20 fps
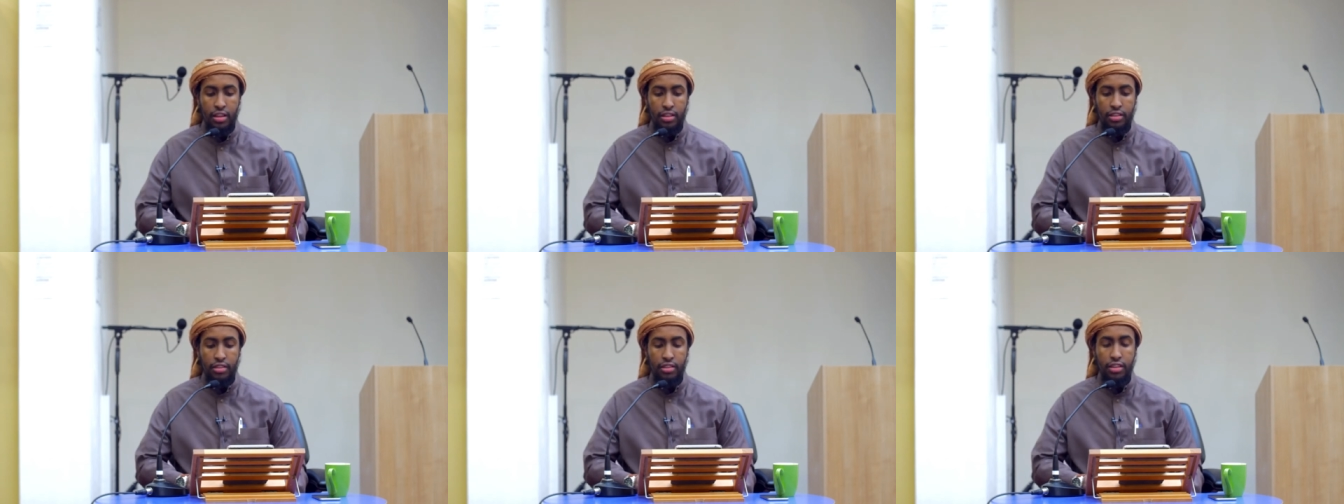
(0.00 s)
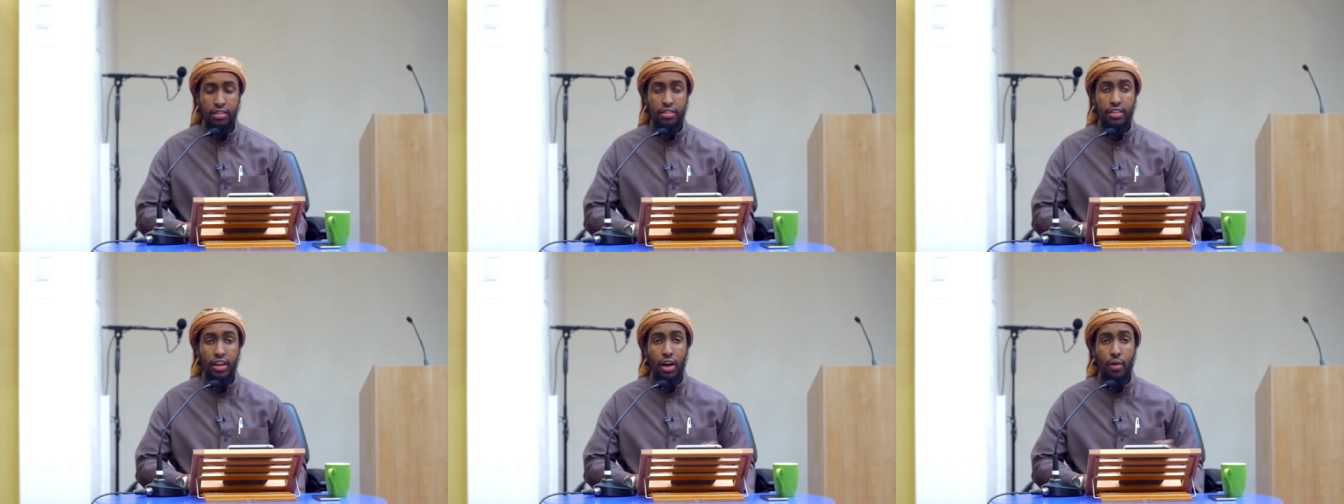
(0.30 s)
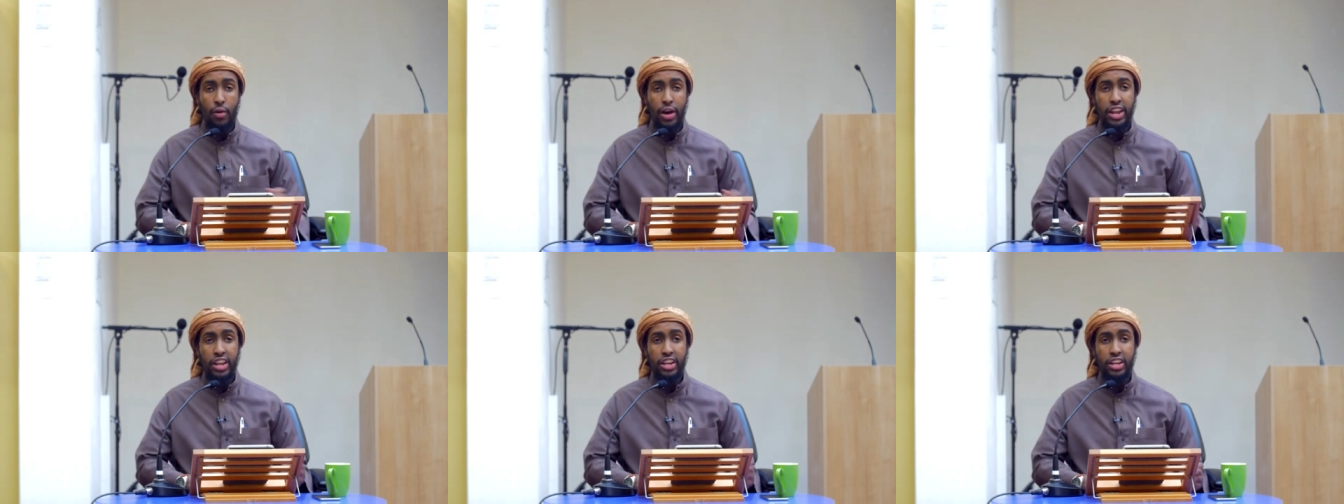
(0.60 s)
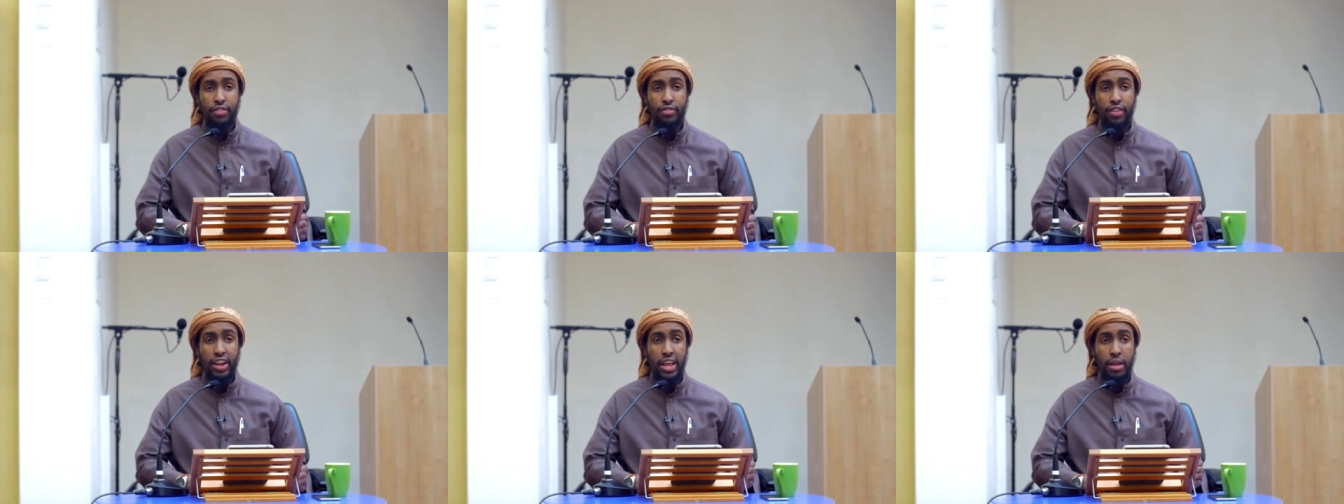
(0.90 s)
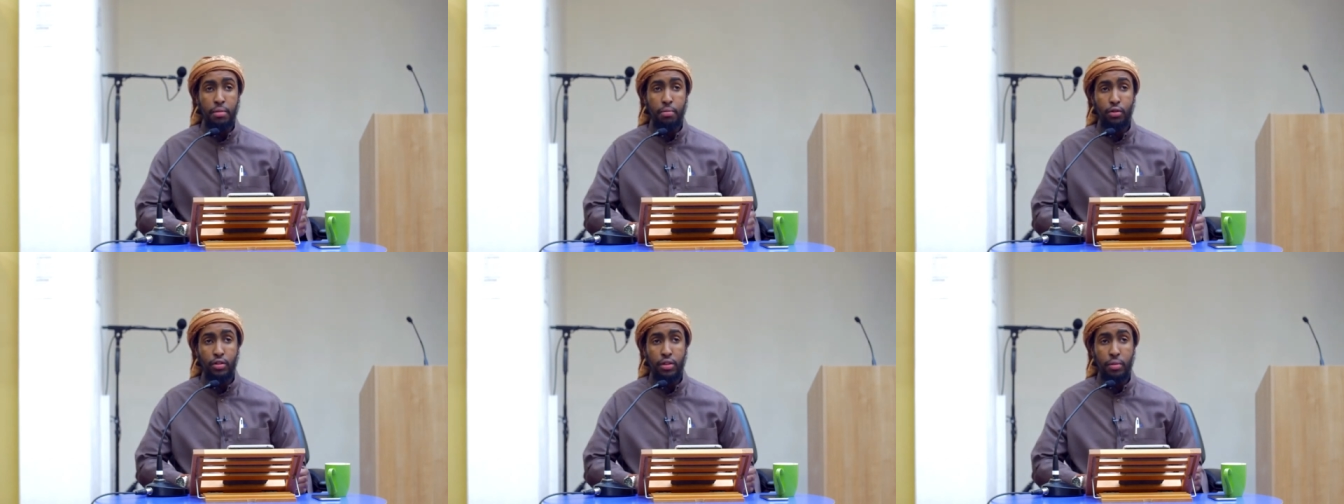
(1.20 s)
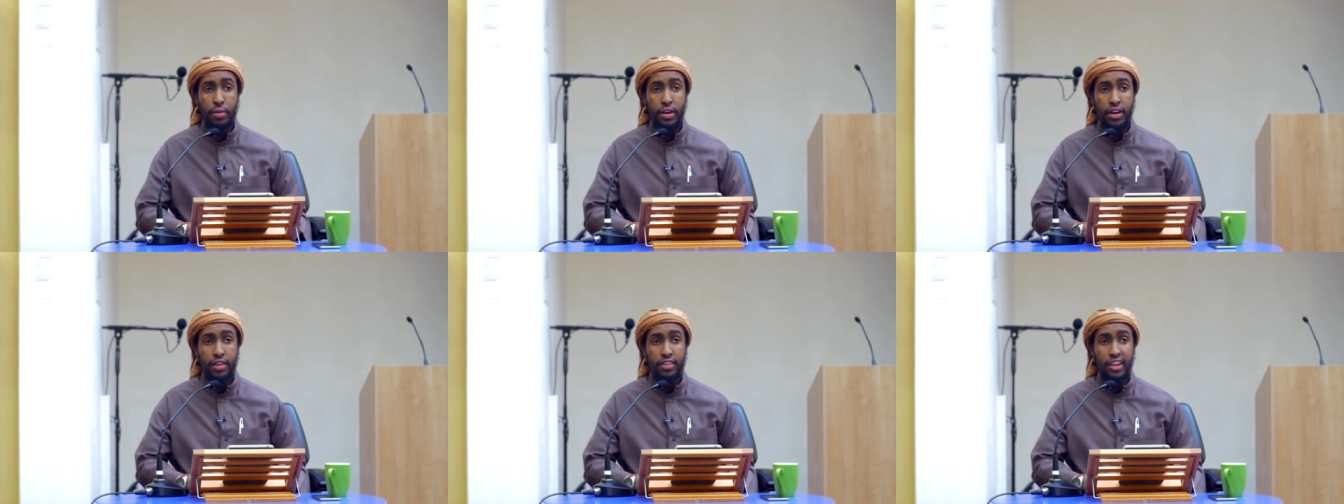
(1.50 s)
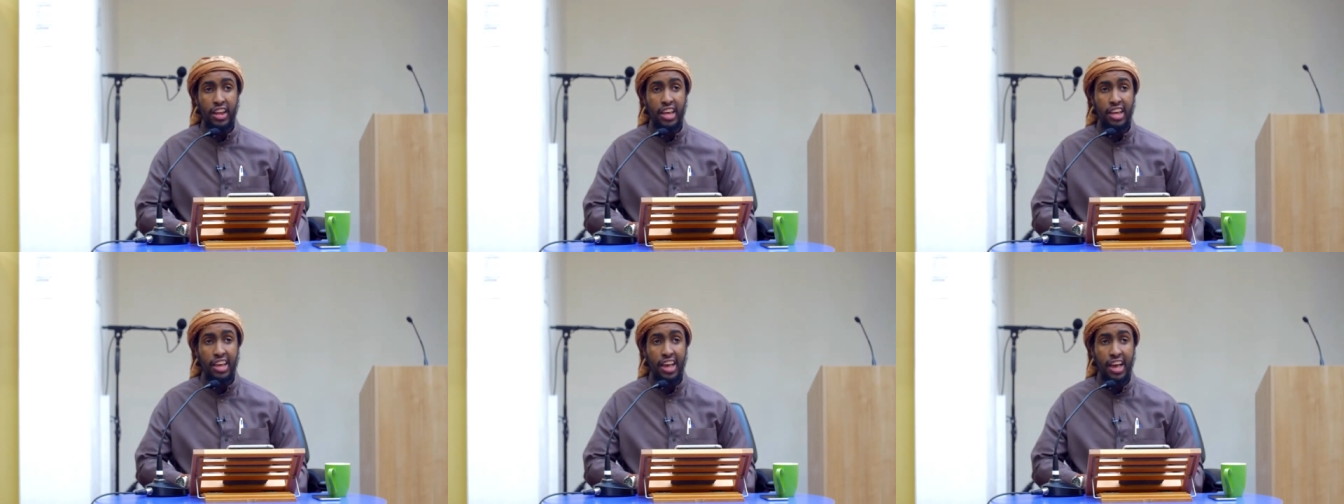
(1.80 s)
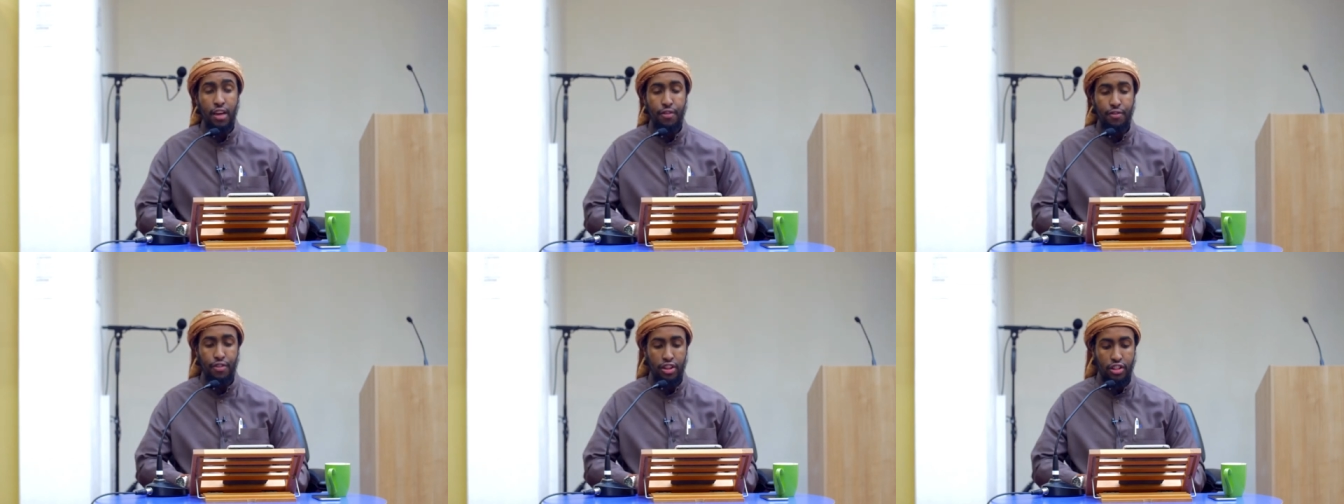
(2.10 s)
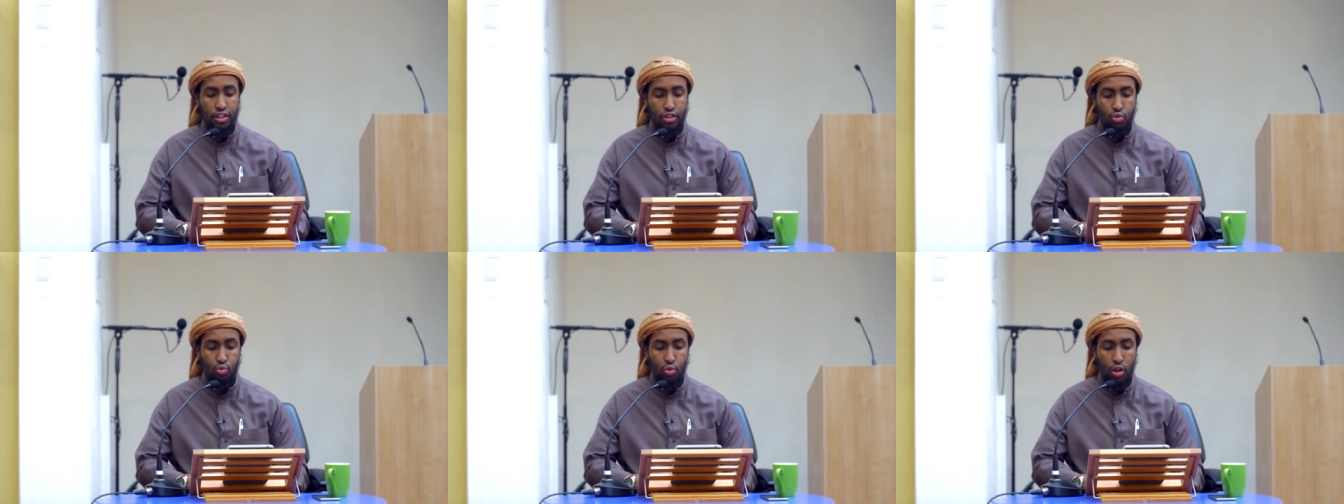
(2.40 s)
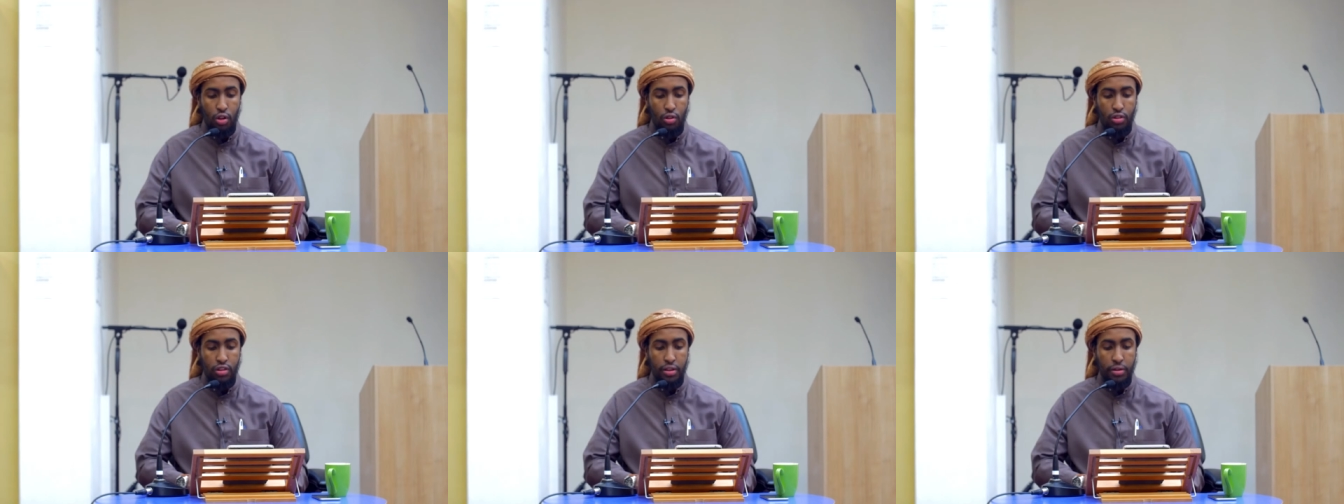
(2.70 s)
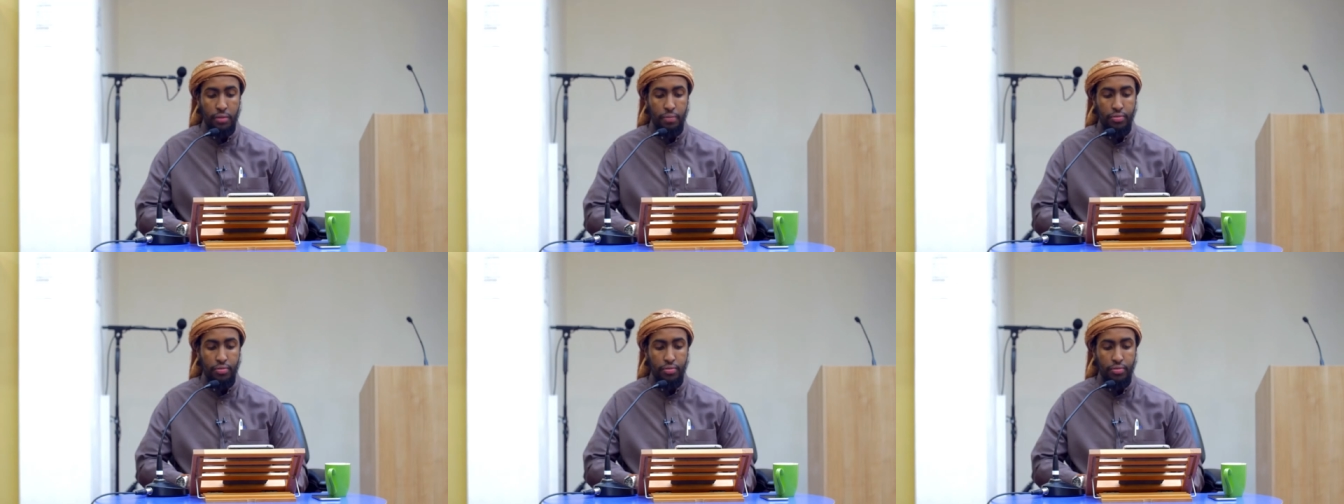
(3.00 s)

Since the Khawarij have labeled the person a kafir in this world,